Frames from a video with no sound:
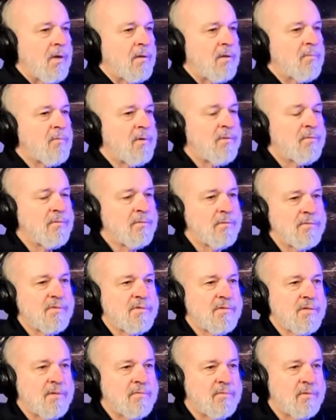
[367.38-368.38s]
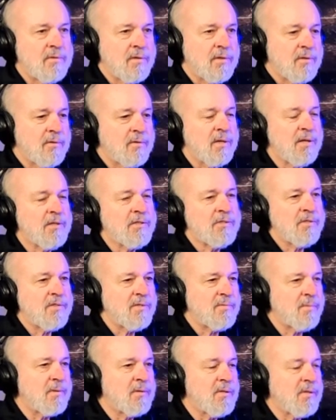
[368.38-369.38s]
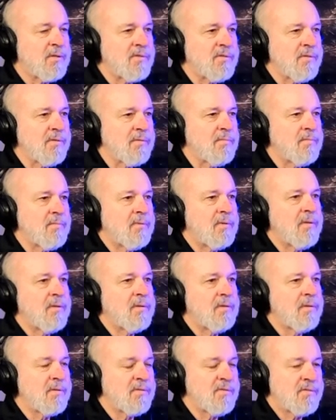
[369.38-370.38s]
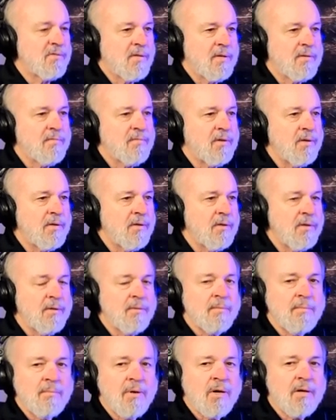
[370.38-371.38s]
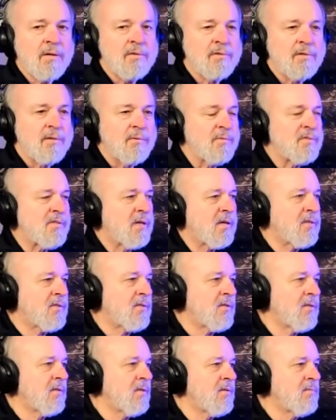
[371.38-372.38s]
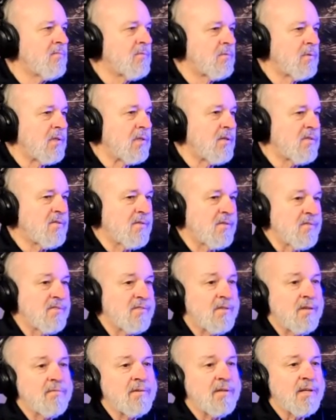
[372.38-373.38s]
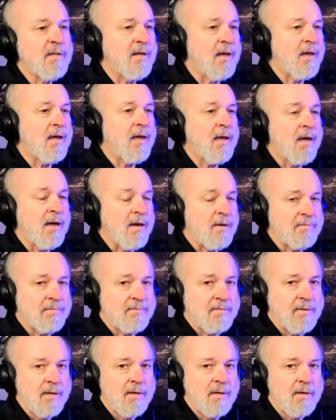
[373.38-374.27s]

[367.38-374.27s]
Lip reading: they went through several iterations because the 70 model year was actually released in 70 and a half.